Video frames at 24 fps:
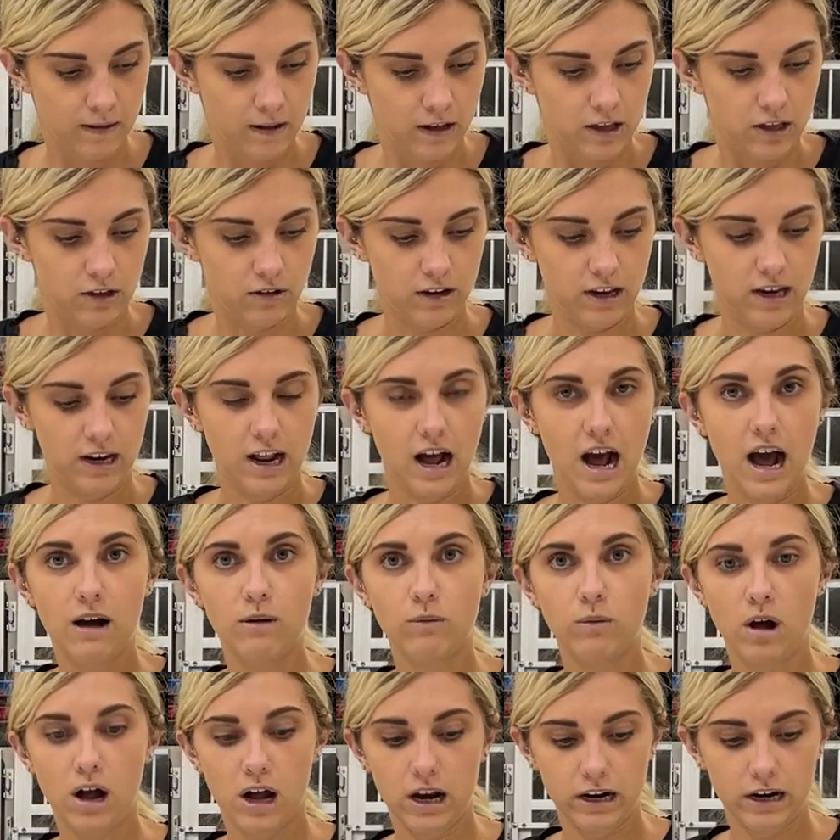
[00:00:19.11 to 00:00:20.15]
You need hot
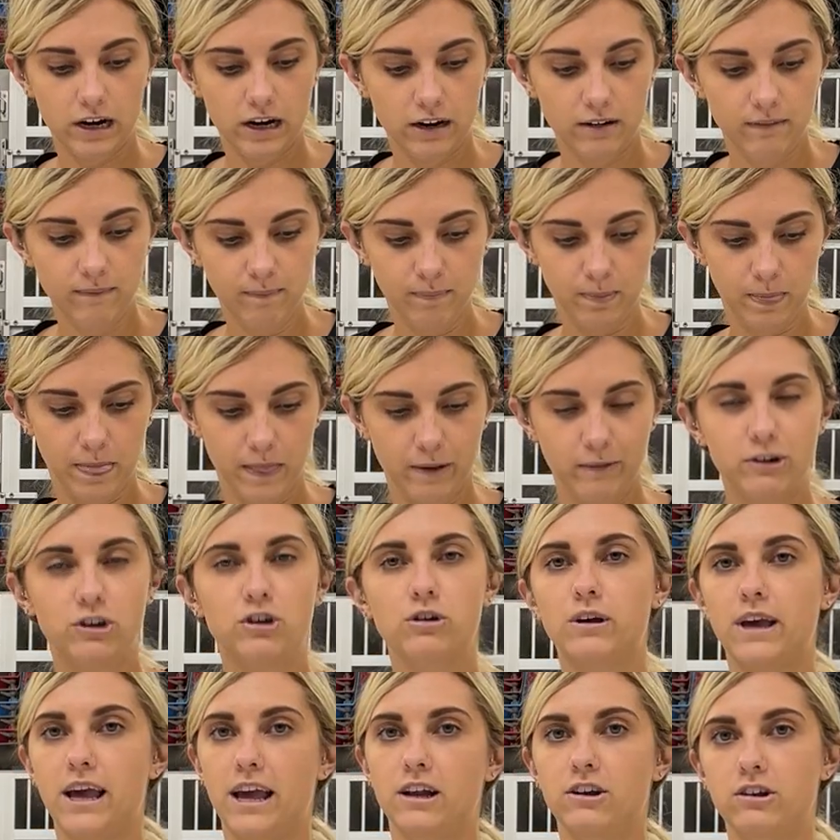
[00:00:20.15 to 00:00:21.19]
water, which you
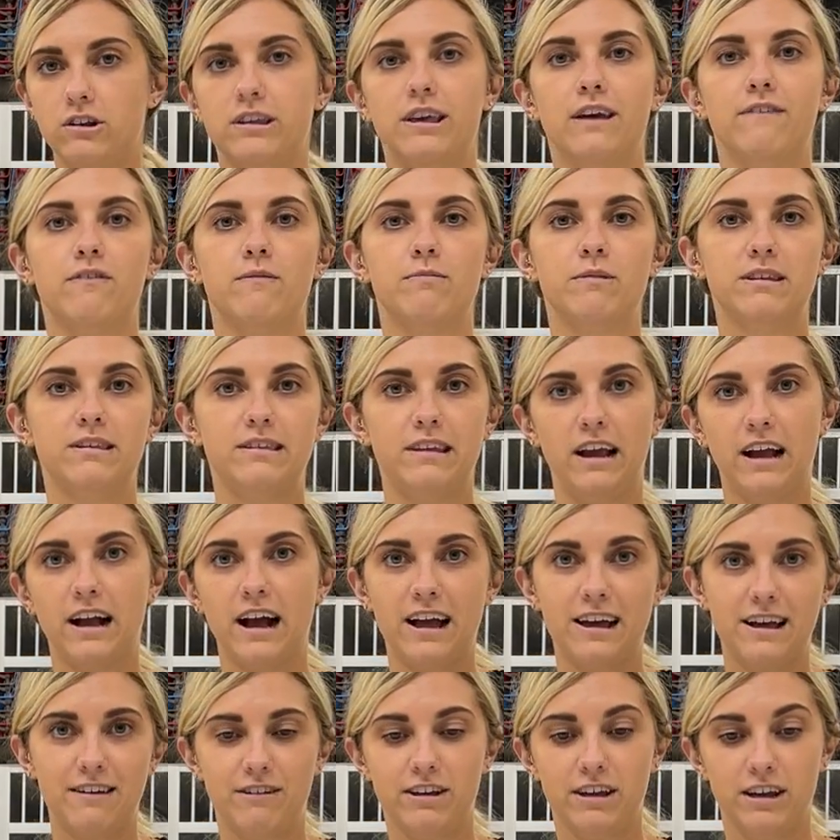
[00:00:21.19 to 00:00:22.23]
can just get from the sink. I
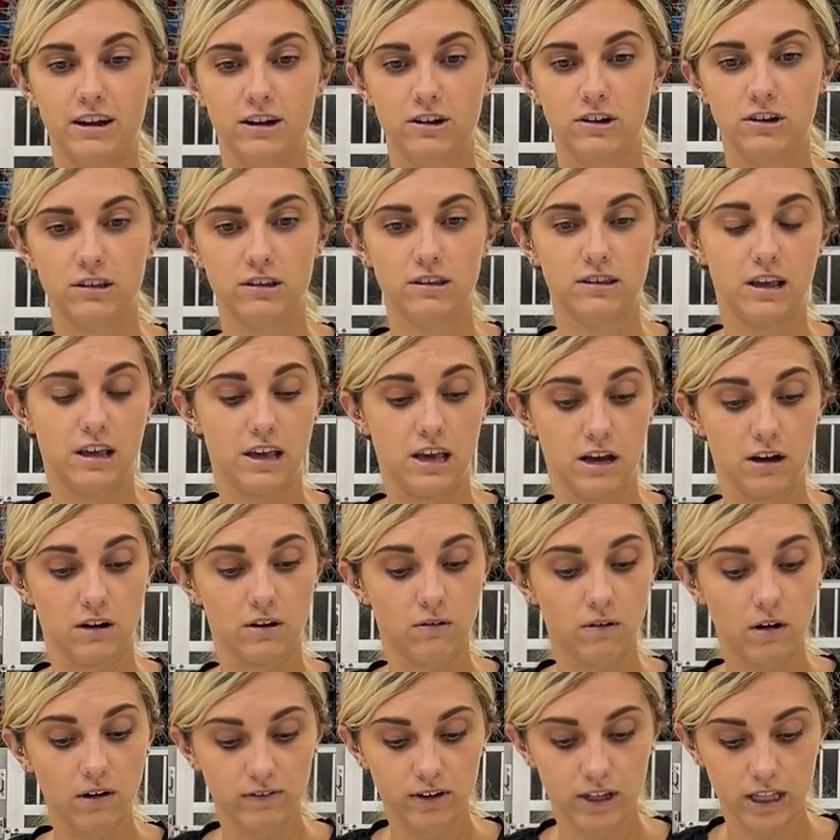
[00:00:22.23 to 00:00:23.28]
have it here just because I can't
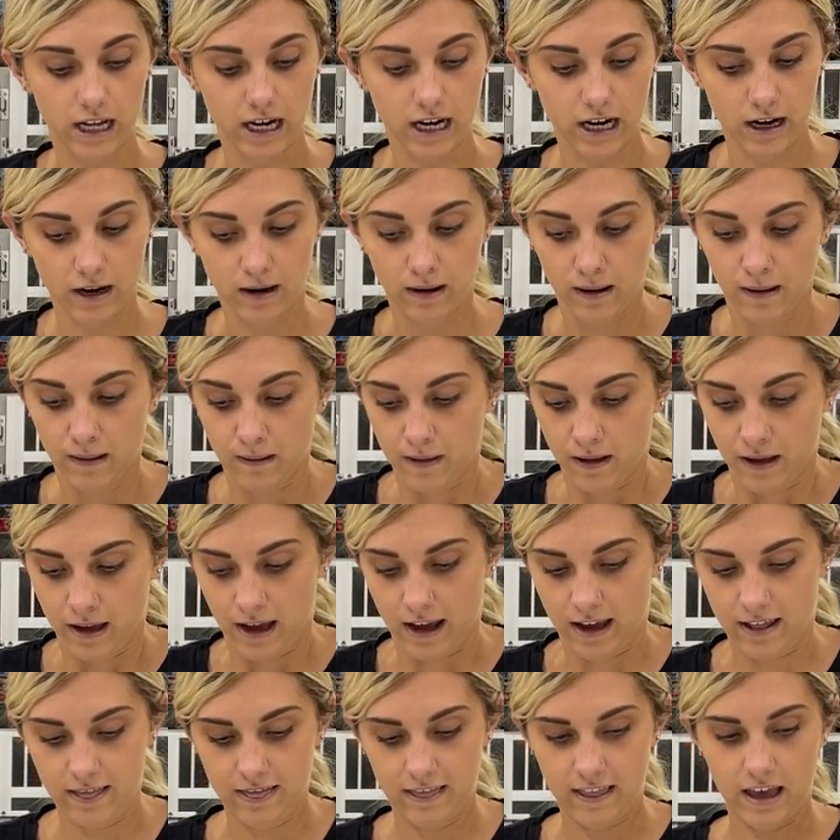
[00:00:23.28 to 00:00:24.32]
go over there.
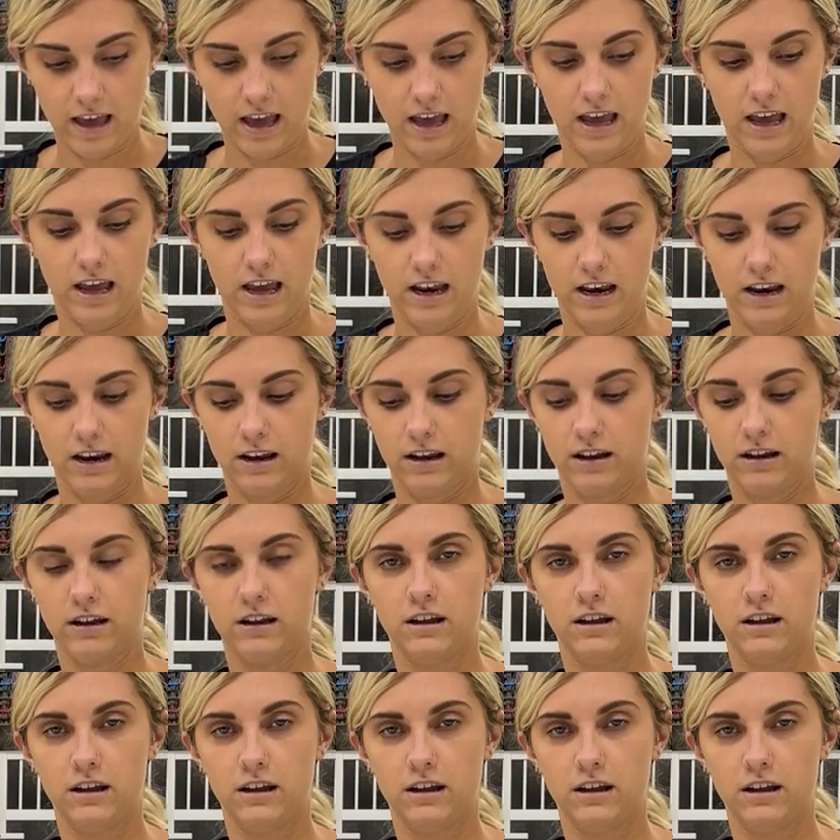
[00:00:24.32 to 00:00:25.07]
And then